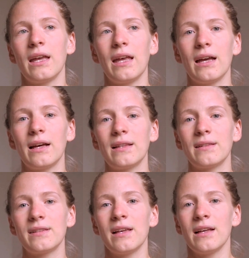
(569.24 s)

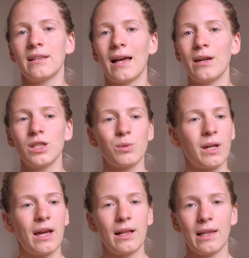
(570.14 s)
And that is when
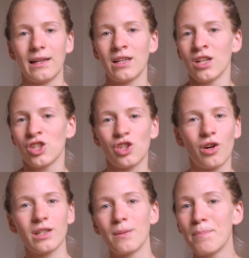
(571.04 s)
I like
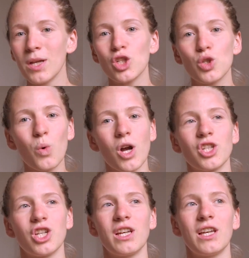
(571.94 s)
started binge
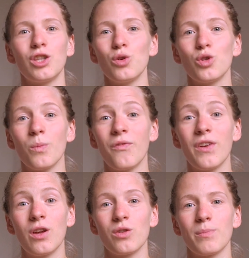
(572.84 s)
watching YouTube
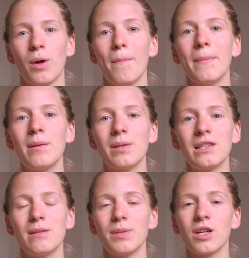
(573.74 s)
videos about
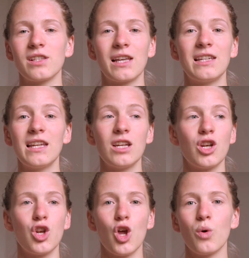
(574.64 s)
minimalism because I didn't
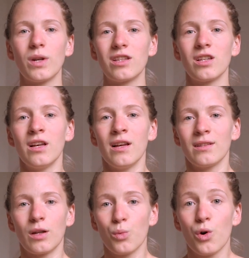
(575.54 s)
know that
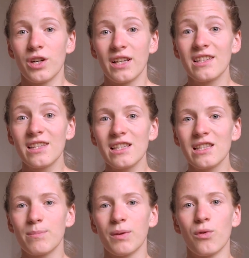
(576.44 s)
that word
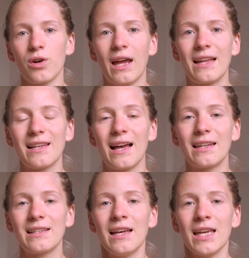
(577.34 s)
existed before that.
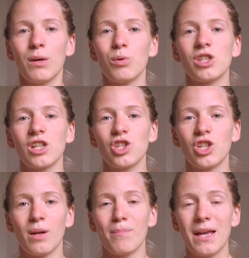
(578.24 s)
And it was such
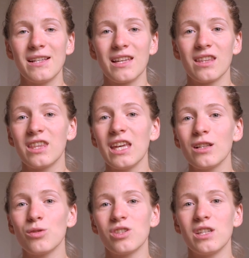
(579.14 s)
an amazing
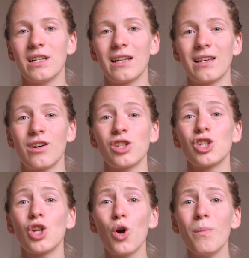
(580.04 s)
thing to see that there are
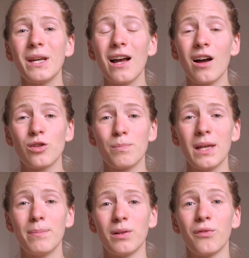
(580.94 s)
so many other
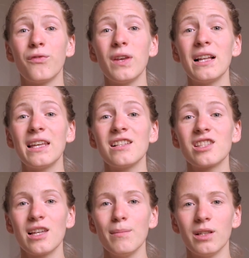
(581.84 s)
people feeling
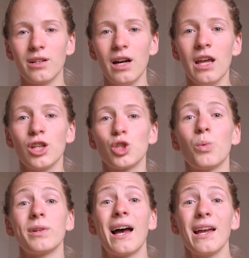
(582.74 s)
similar to
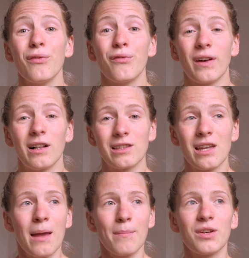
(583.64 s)
what I felt
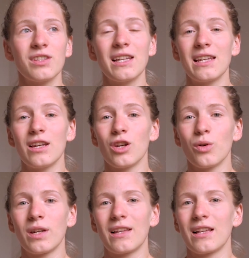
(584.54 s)
because I didn't know
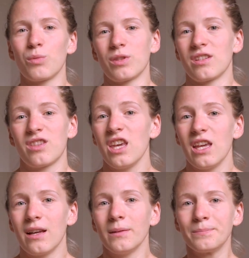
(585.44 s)
that that was a
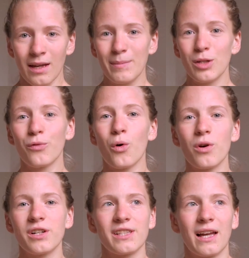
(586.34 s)
thing. I mean, of
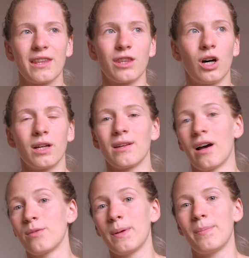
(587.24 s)
course, I thought
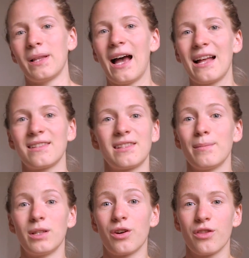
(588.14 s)
other people had
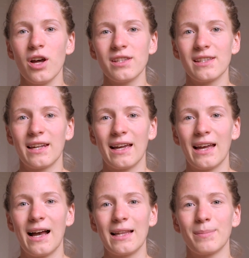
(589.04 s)
similar thoughts than I
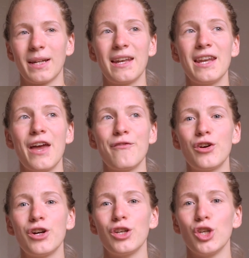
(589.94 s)
had, but I
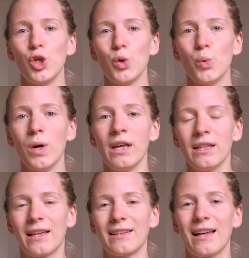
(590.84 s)
never knew
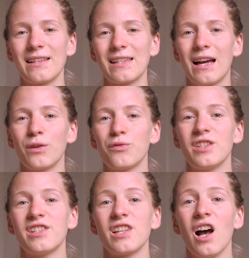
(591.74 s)
that that kind of
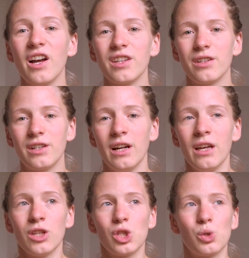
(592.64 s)
desire
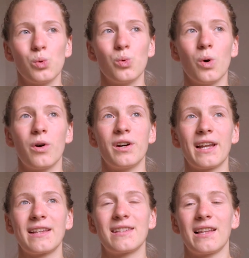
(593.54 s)
to, or
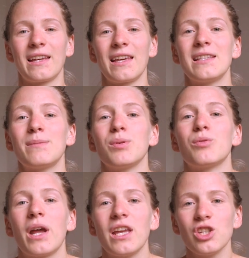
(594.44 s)
that like
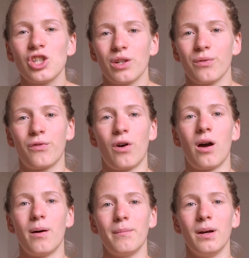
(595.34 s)
inspiration
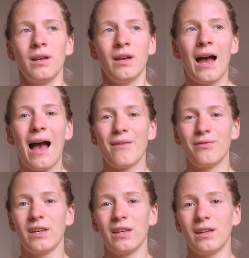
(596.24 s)
from
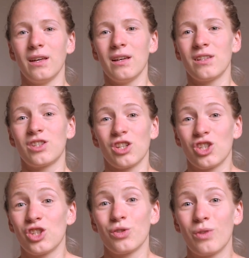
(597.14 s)
having such
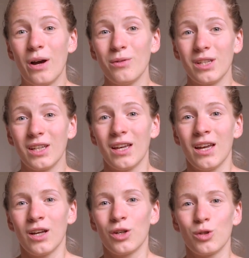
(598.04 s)
a surrounding
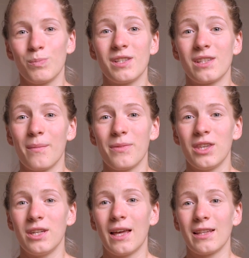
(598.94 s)
could be
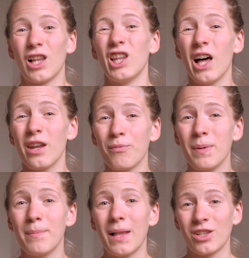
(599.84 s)
something that a lot of
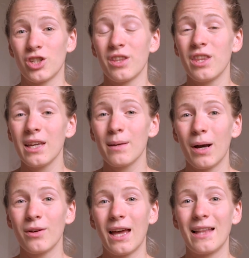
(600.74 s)
people actually think
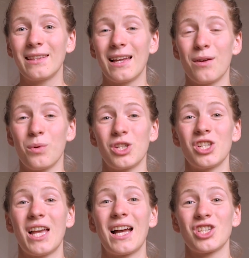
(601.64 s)
about and that which
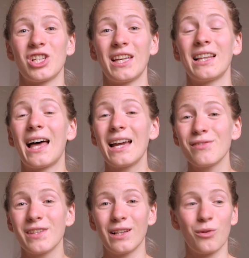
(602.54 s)
is actually a
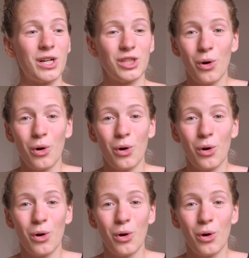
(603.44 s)
lifestyle or a